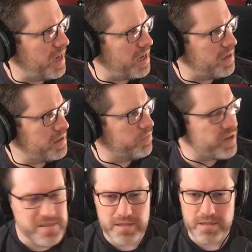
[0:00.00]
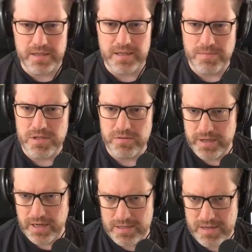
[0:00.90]
I only recently came to the
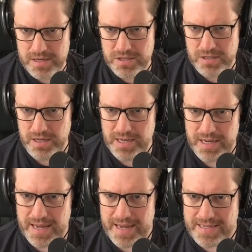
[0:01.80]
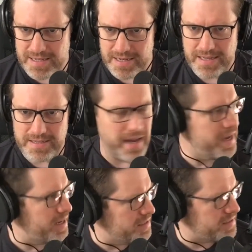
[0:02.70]
realization that it isn't
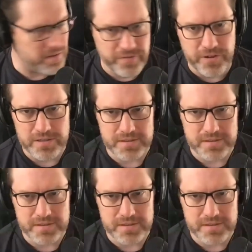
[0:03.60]
entirely selfless.